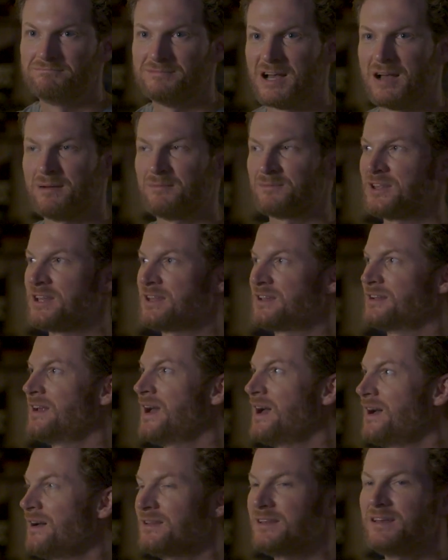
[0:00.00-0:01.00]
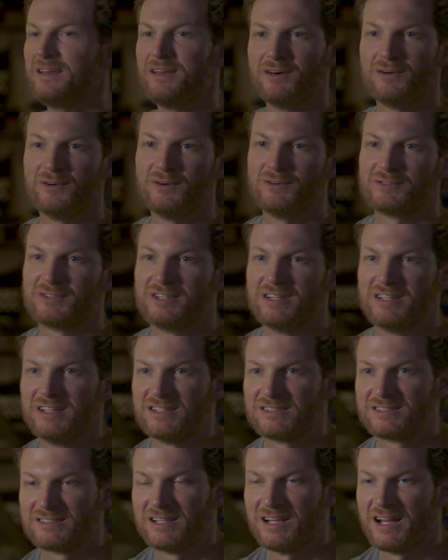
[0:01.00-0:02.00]
I'm thinking, how the hell did
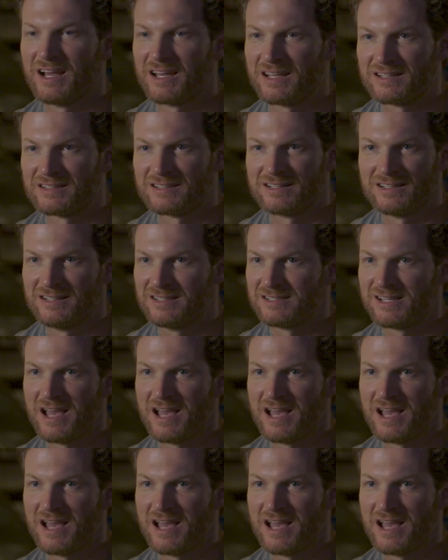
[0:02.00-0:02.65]
this